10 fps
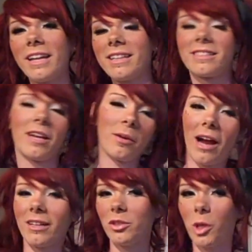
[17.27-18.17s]
guess I'm
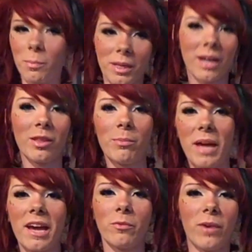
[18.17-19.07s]
kind of jumping on the
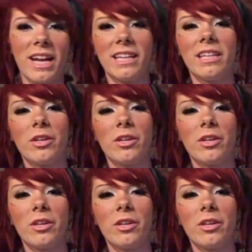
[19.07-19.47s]
bandwagon